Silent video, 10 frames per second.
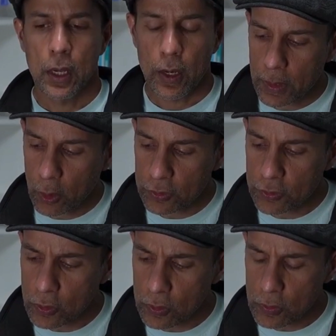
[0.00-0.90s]
But
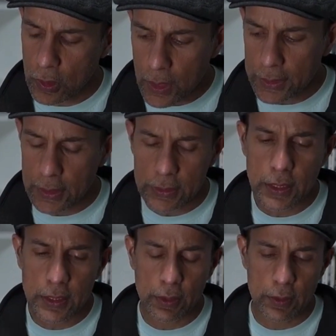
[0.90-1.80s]
also the other
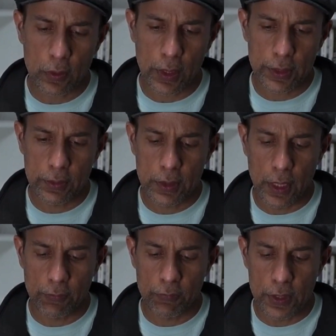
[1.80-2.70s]
thing that
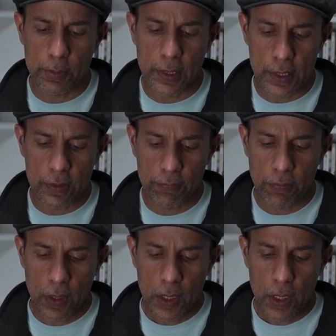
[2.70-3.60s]
that we
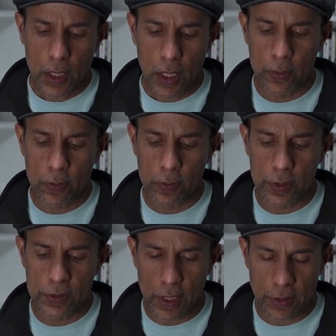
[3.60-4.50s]
believe
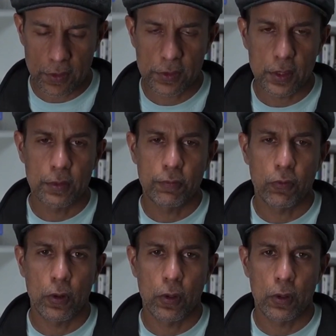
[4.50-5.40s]
is necessary
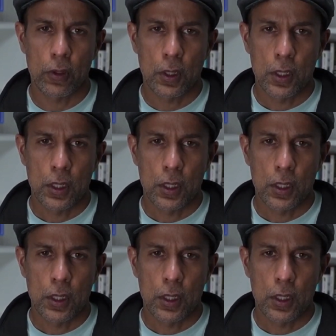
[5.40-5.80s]
for